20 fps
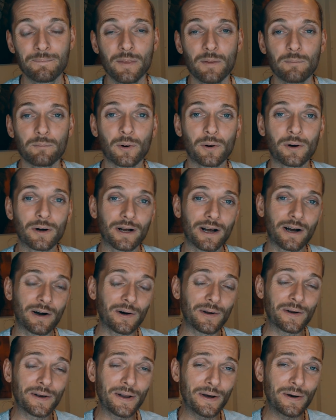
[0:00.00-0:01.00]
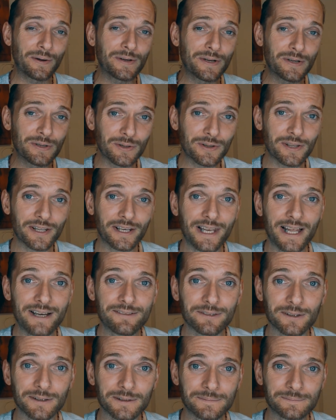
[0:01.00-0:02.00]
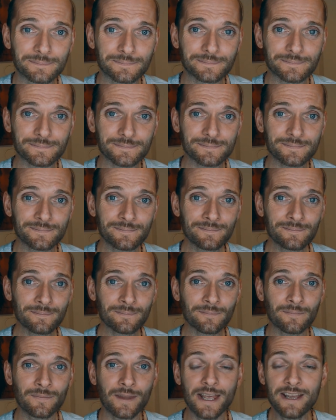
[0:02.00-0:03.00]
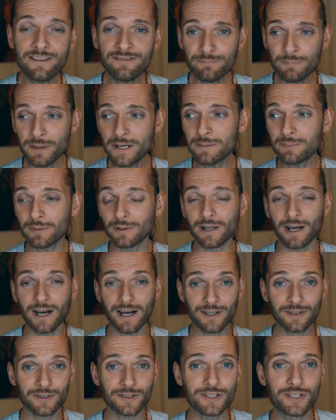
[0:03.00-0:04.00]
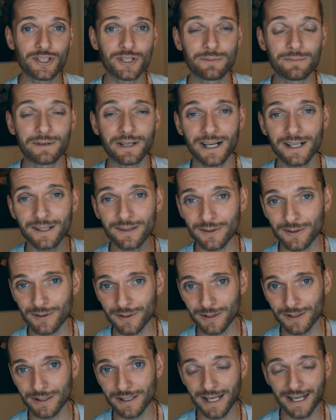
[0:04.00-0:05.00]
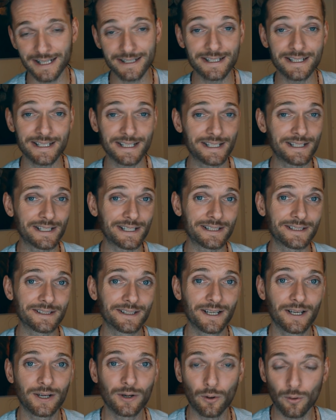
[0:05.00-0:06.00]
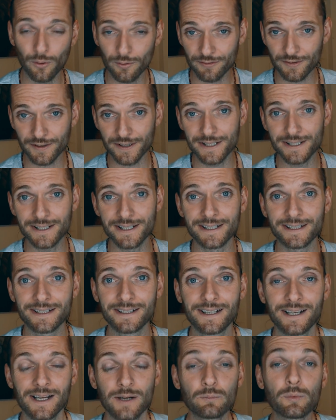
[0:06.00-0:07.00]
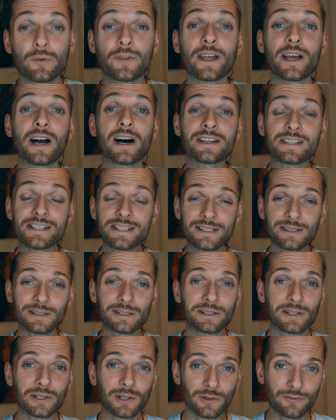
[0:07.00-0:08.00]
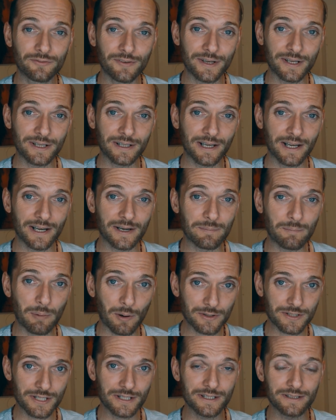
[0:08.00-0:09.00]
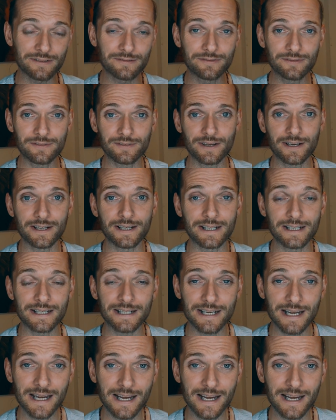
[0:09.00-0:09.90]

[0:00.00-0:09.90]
But on another level, if people are consuming alcohol and overeating, but they are still loving and positive and